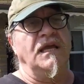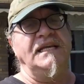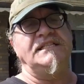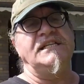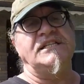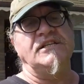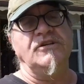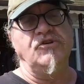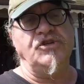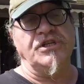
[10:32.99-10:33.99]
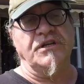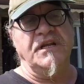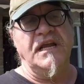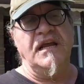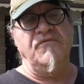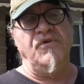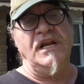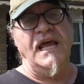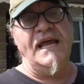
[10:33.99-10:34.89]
Easy solution. Every